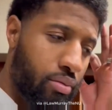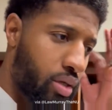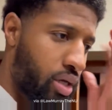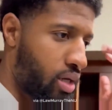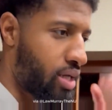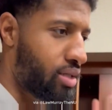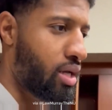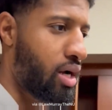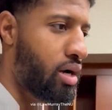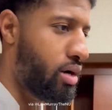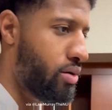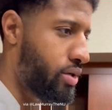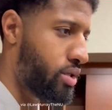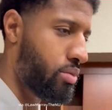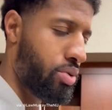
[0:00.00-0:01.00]
And that's how I
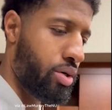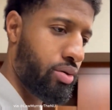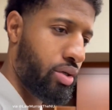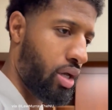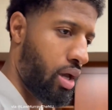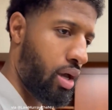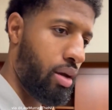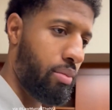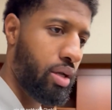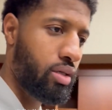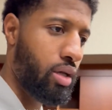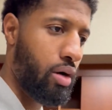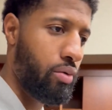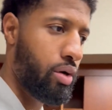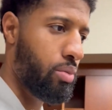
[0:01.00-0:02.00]
always approach a game. That's
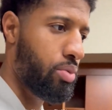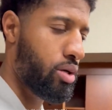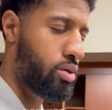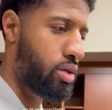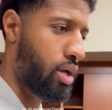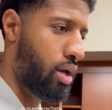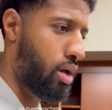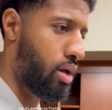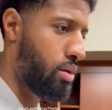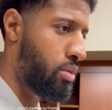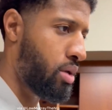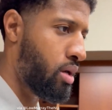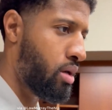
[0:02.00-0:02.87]
how we approach a game.